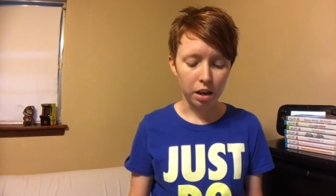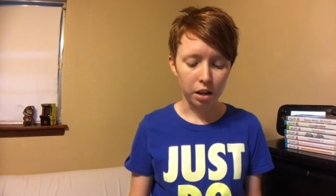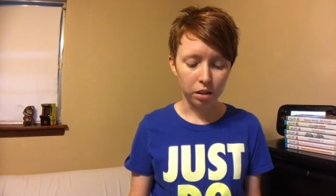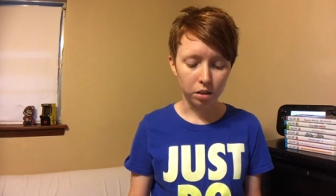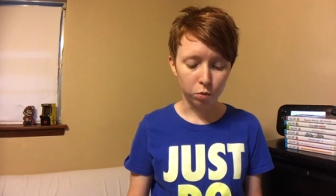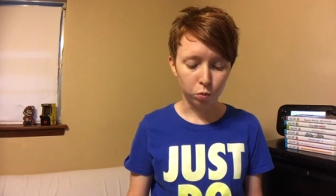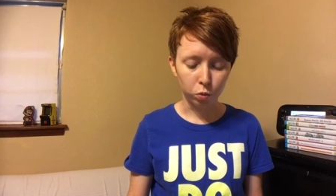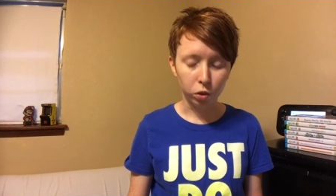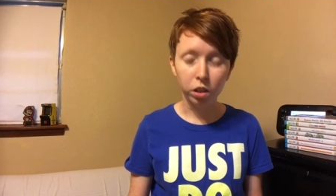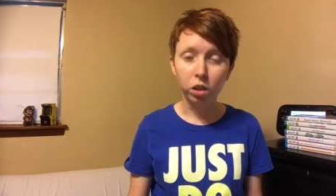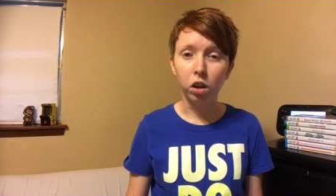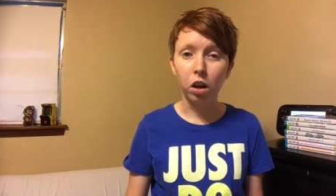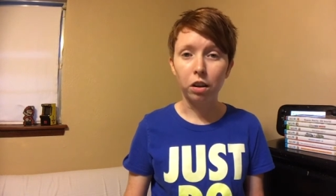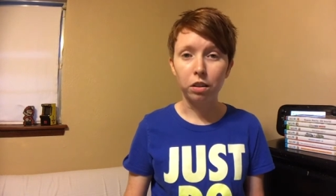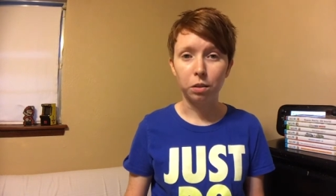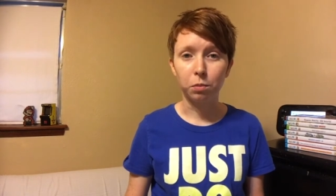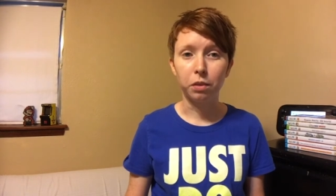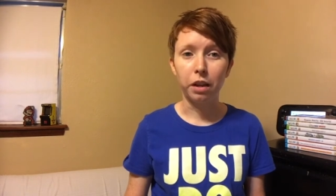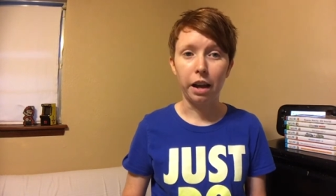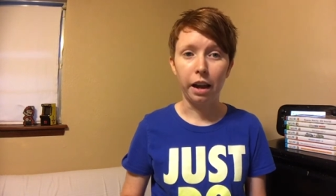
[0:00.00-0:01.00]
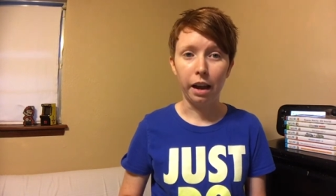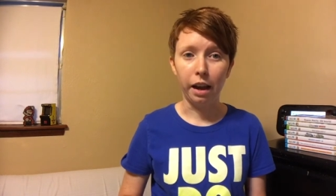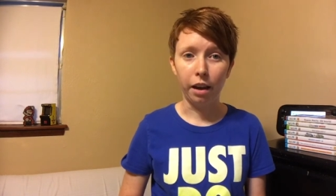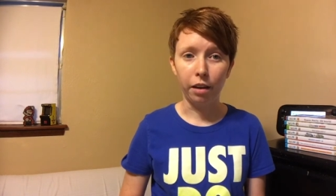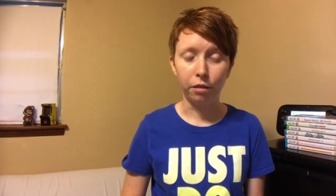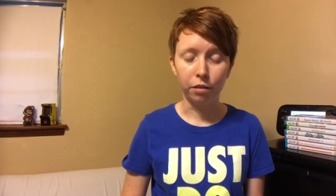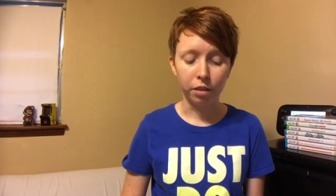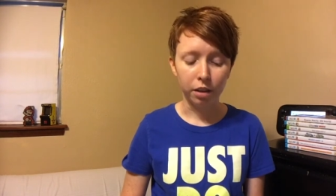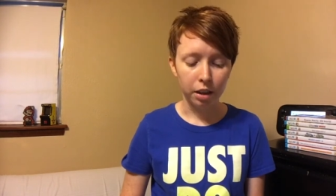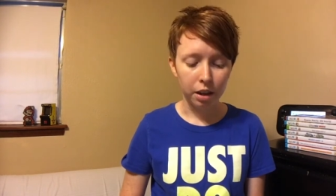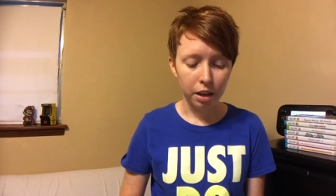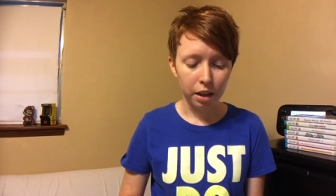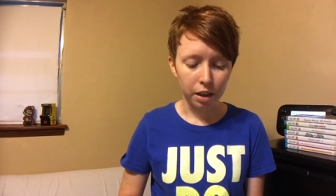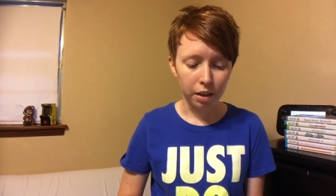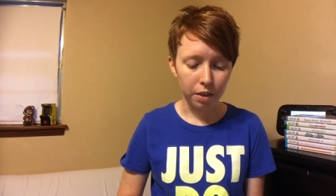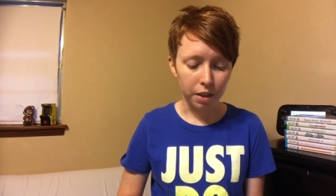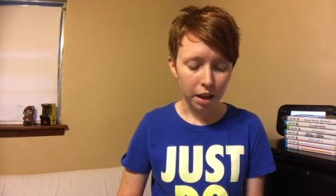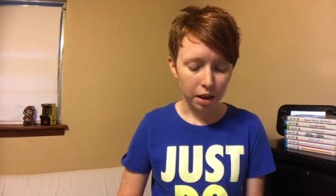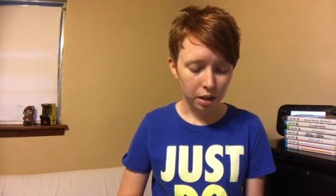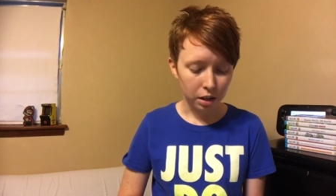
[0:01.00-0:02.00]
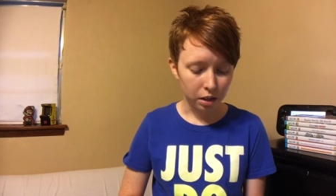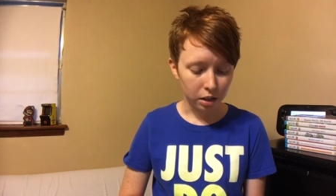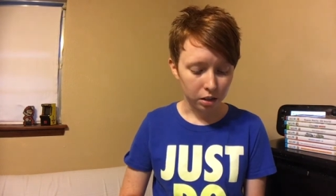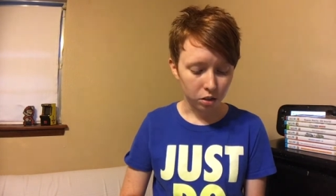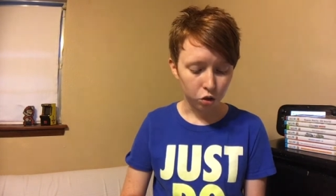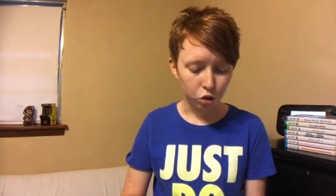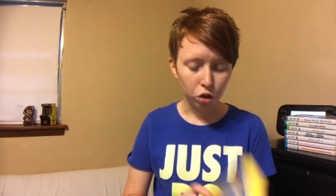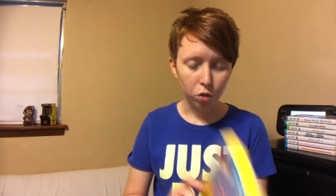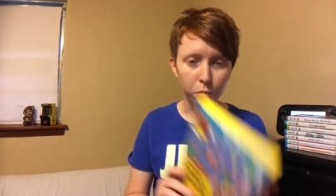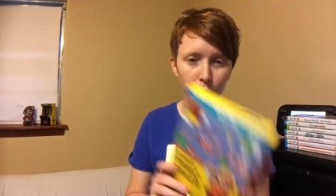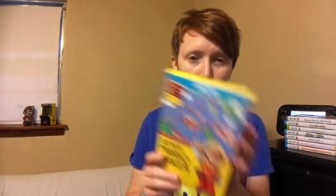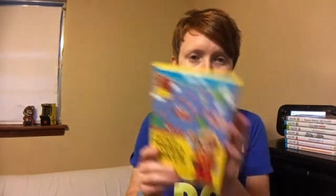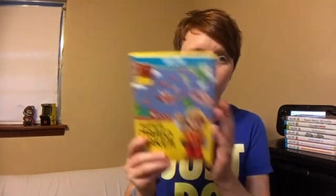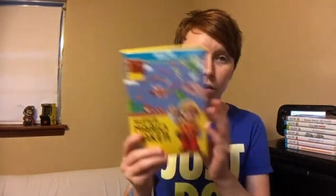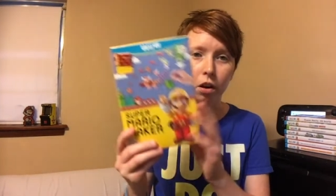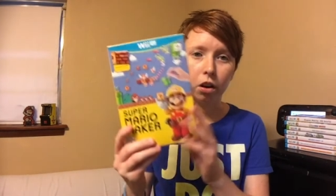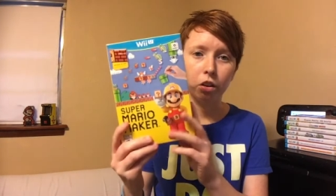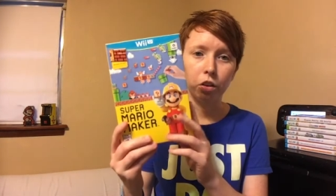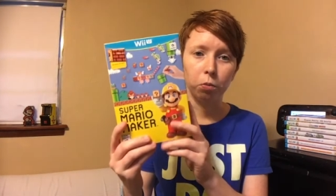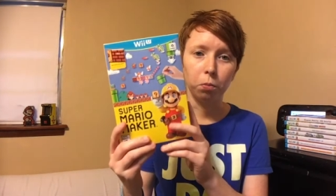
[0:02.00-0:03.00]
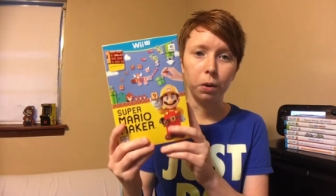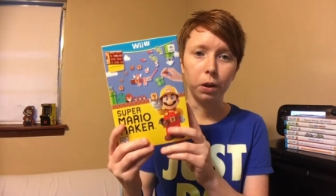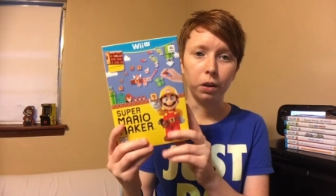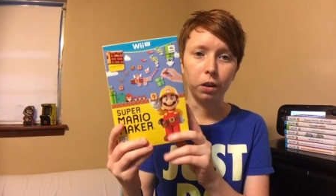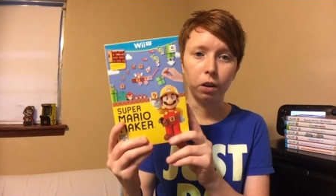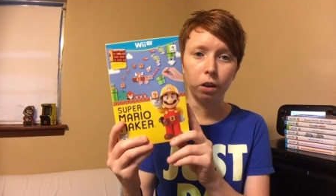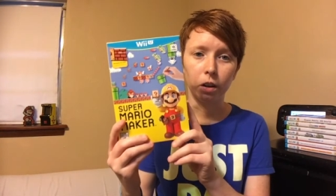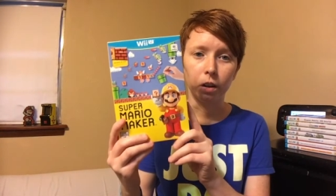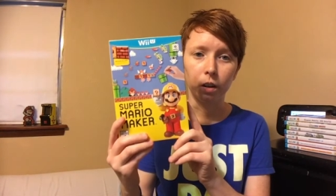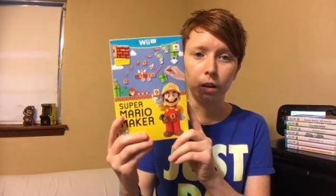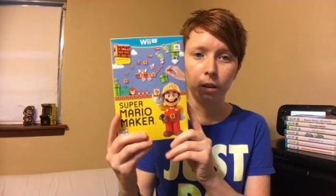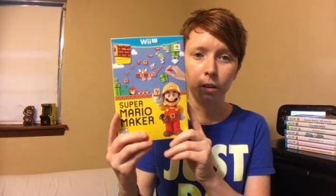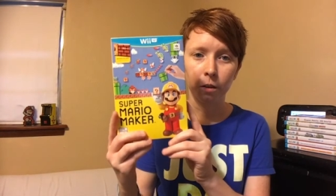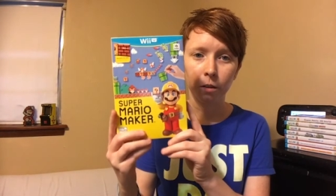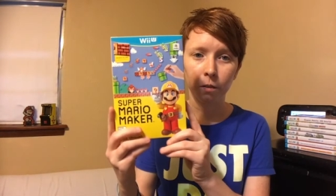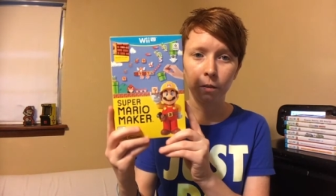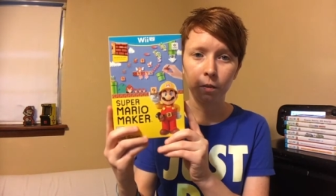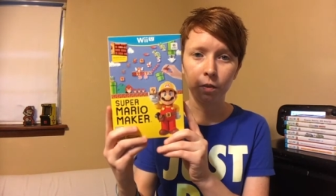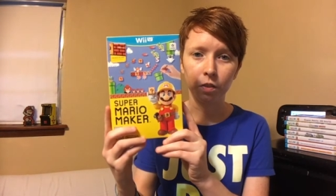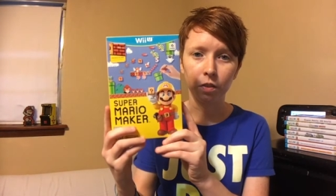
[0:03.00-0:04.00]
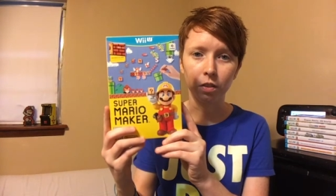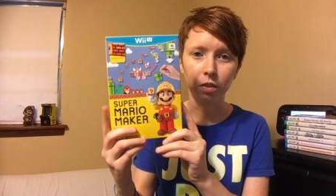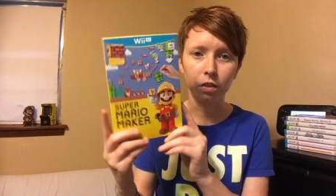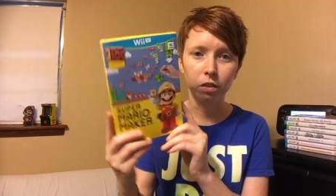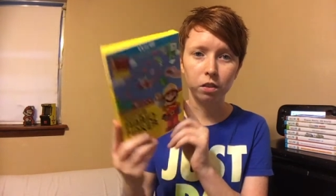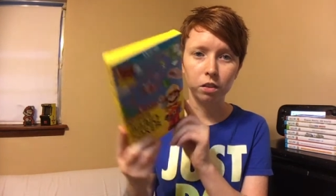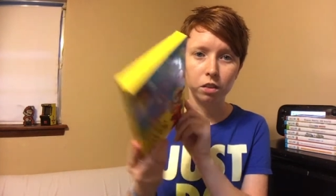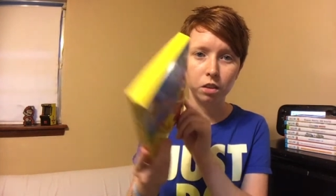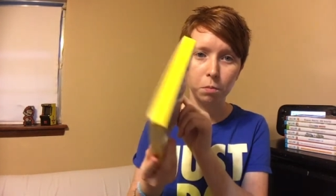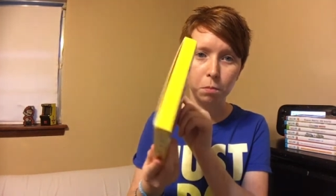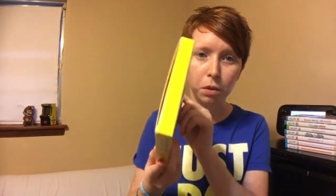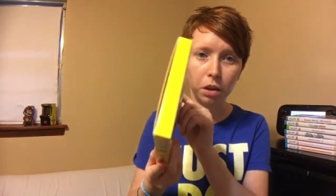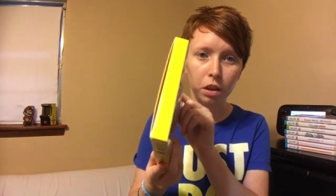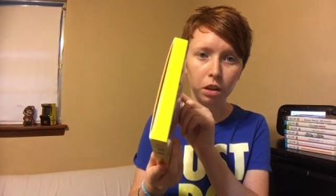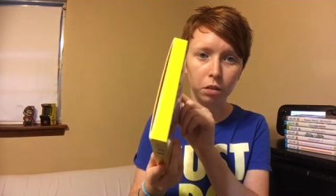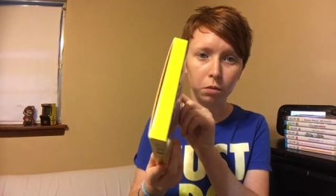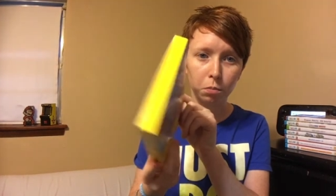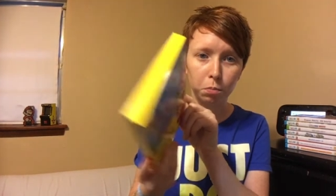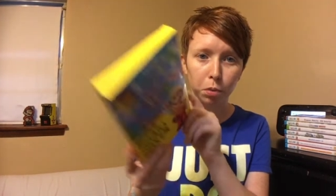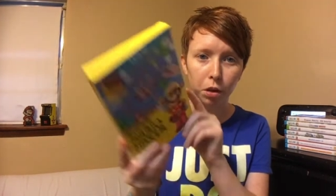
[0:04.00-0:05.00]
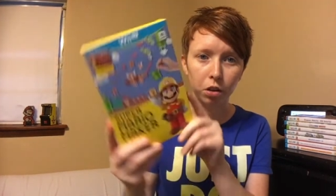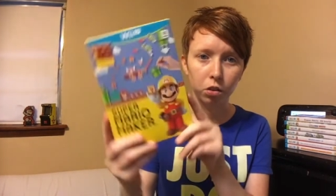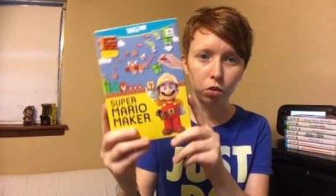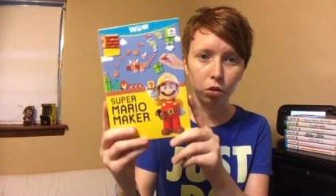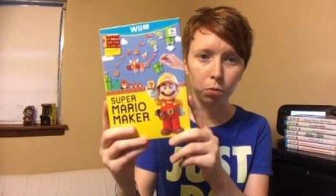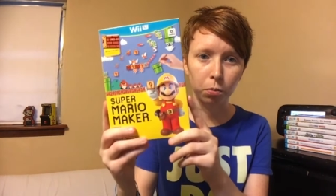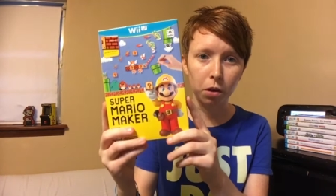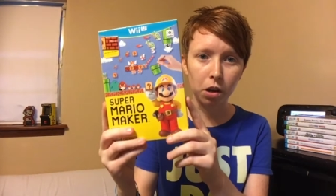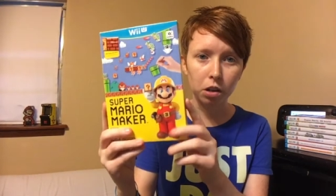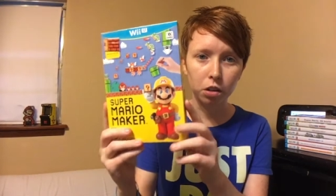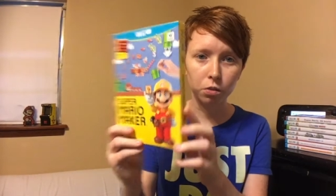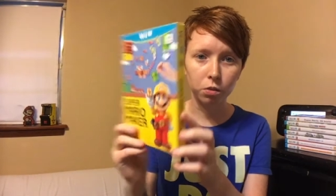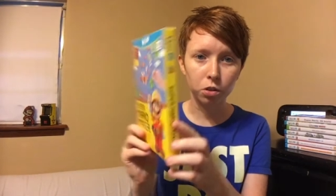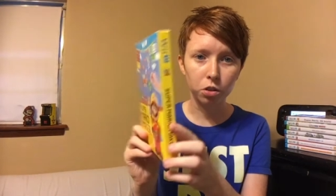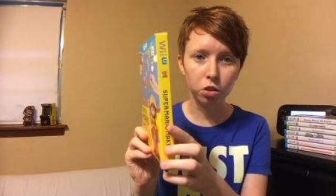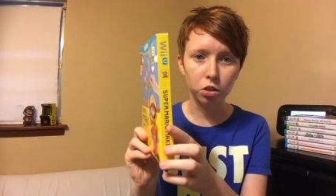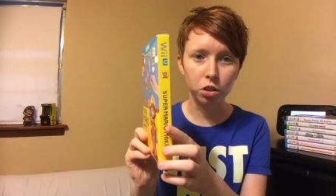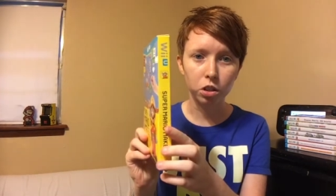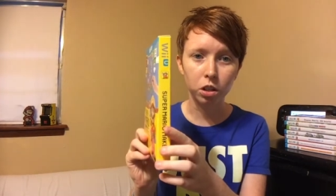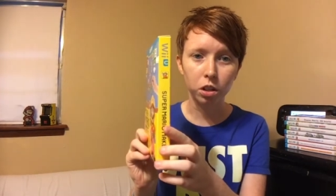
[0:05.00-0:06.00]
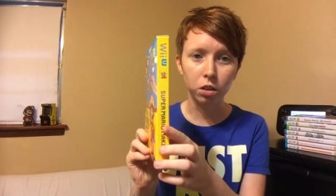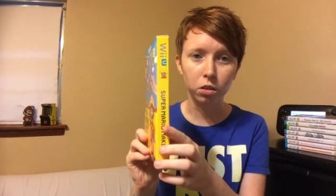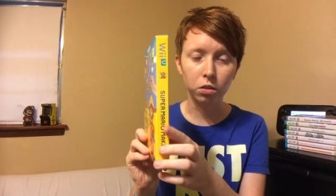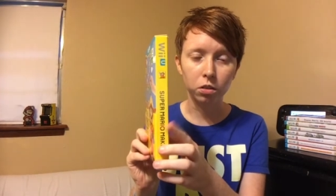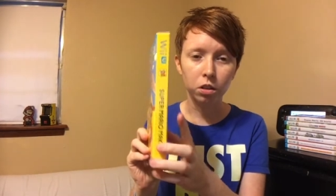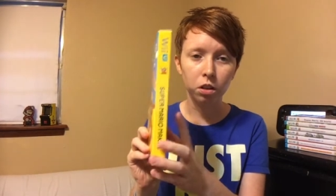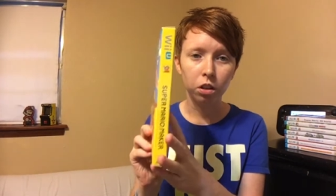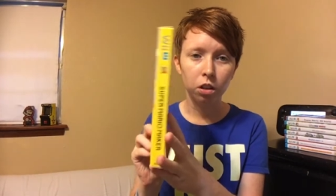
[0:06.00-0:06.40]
and it's really awesome to have, and that is Super Mario Maker. This is the big bundle box version, you know?